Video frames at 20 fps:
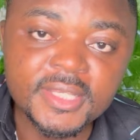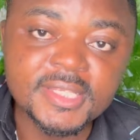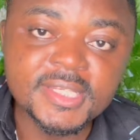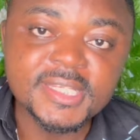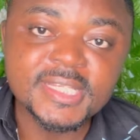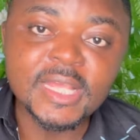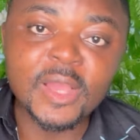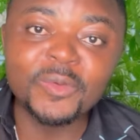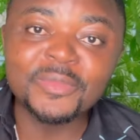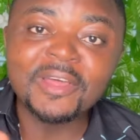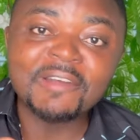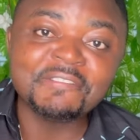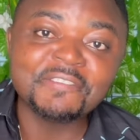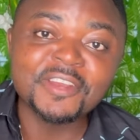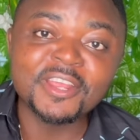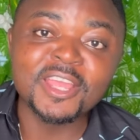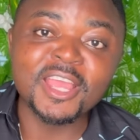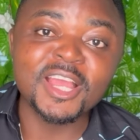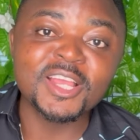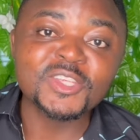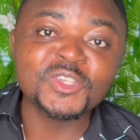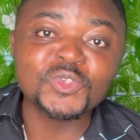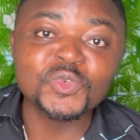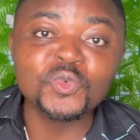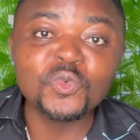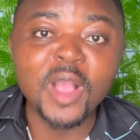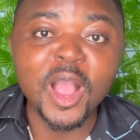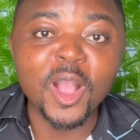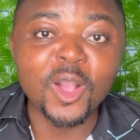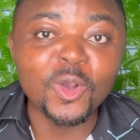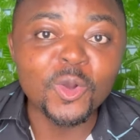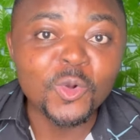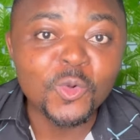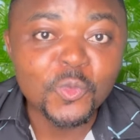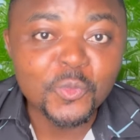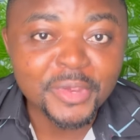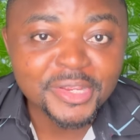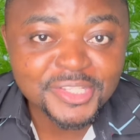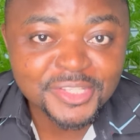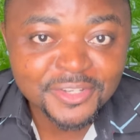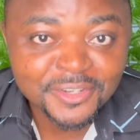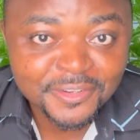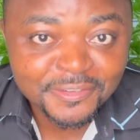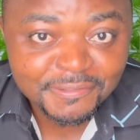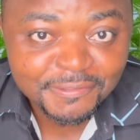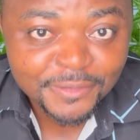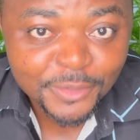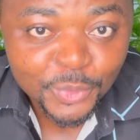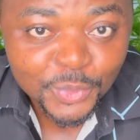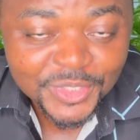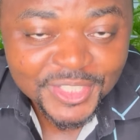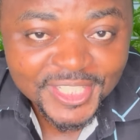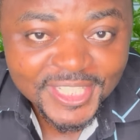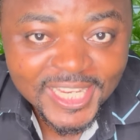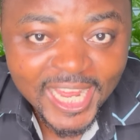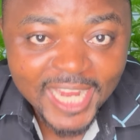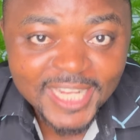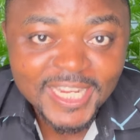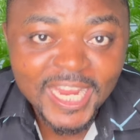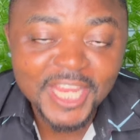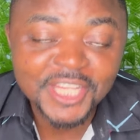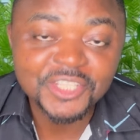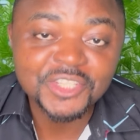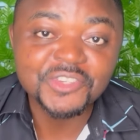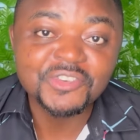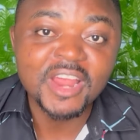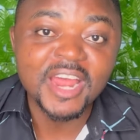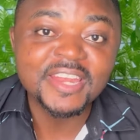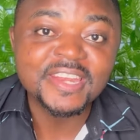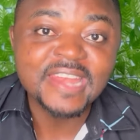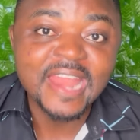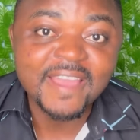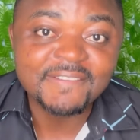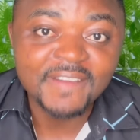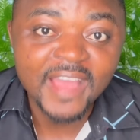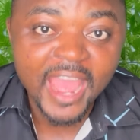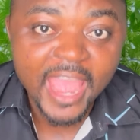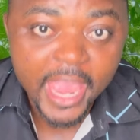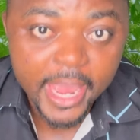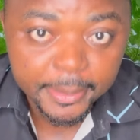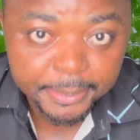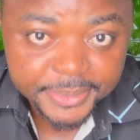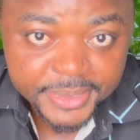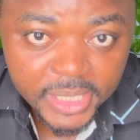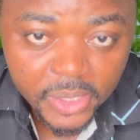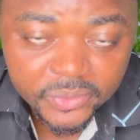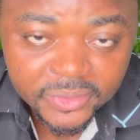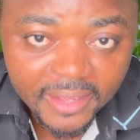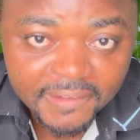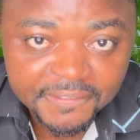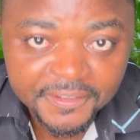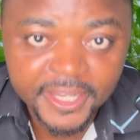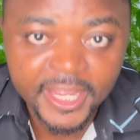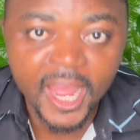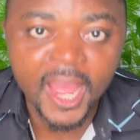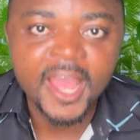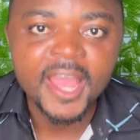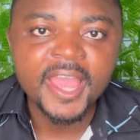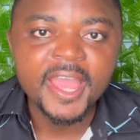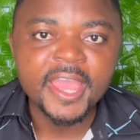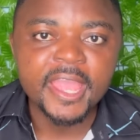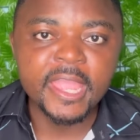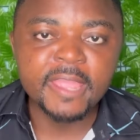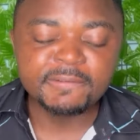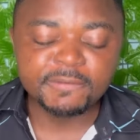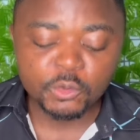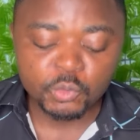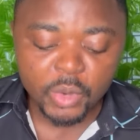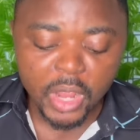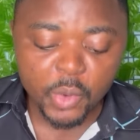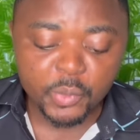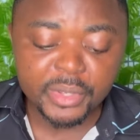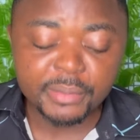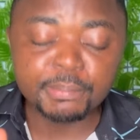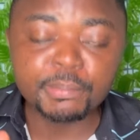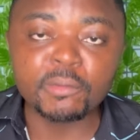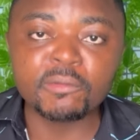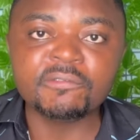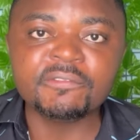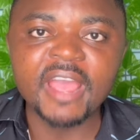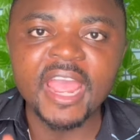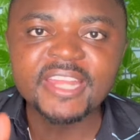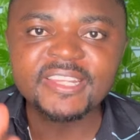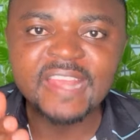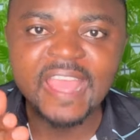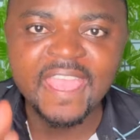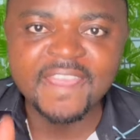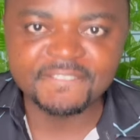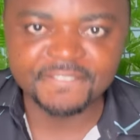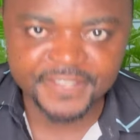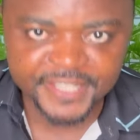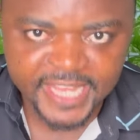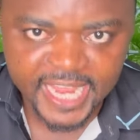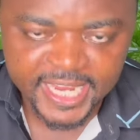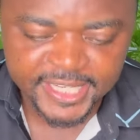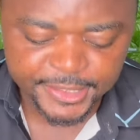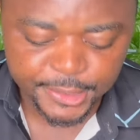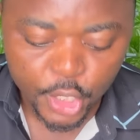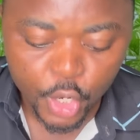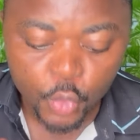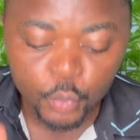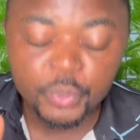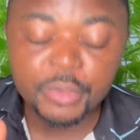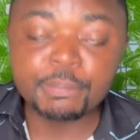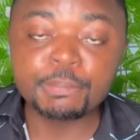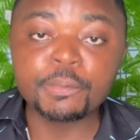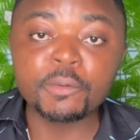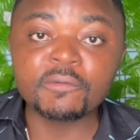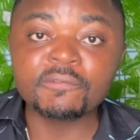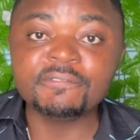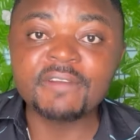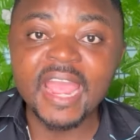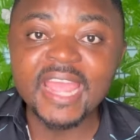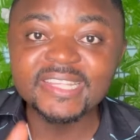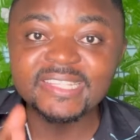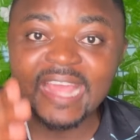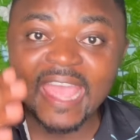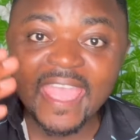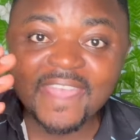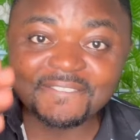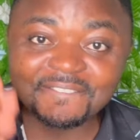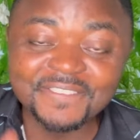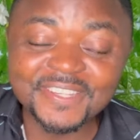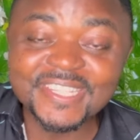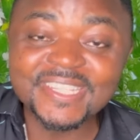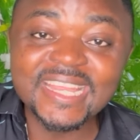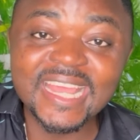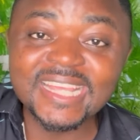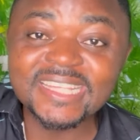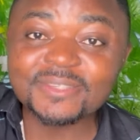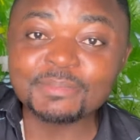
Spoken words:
South Africans who are always refusing that Nigeria never helped South Africa, even when we provide evidence. We provide evidence